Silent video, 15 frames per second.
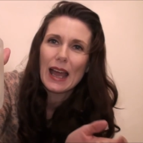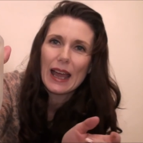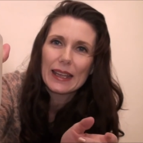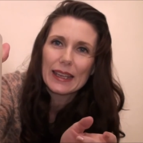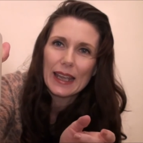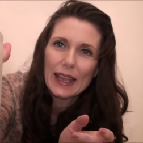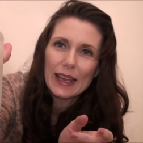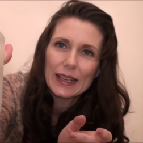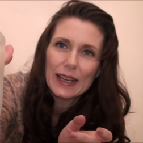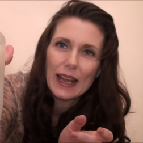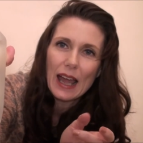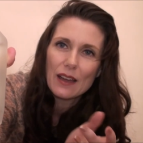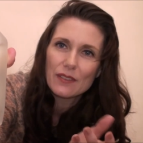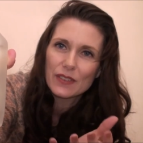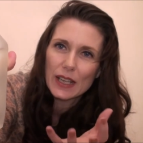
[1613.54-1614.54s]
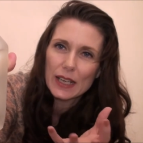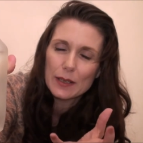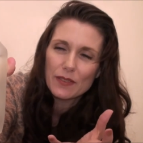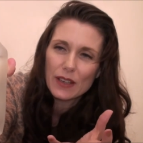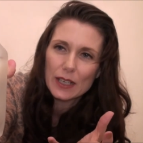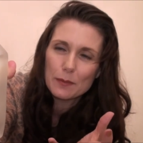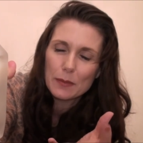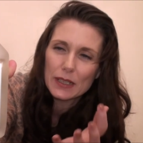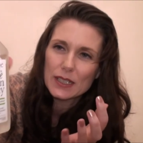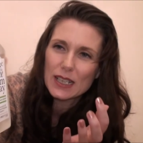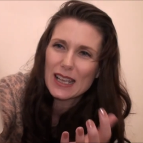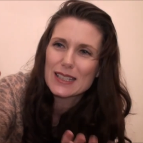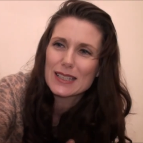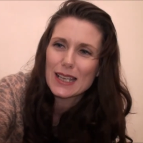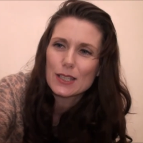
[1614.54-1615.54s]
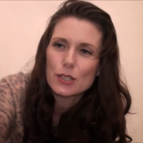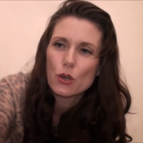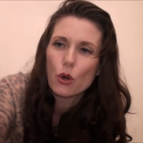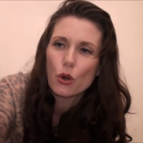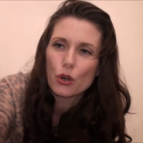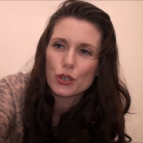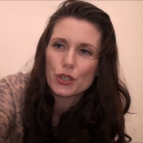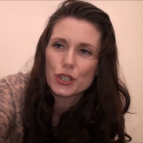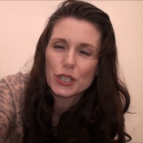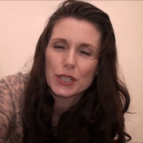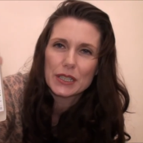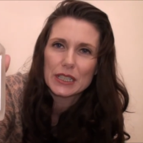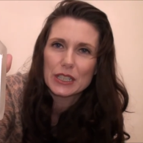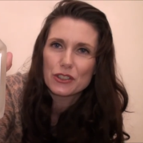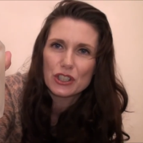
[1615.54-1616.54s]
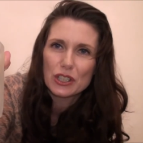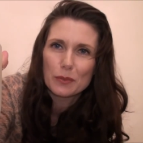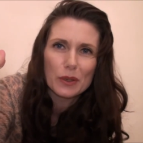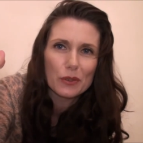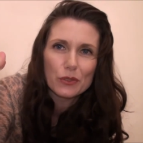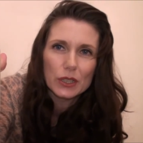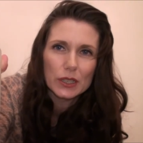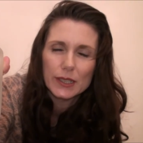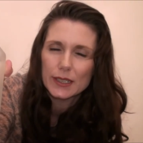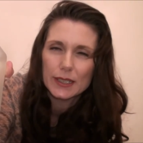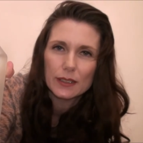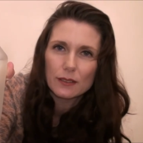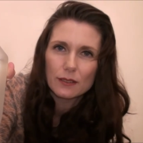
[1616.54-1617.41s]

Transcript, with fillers: Again, a very, very minty. It says orange and tea tree, but really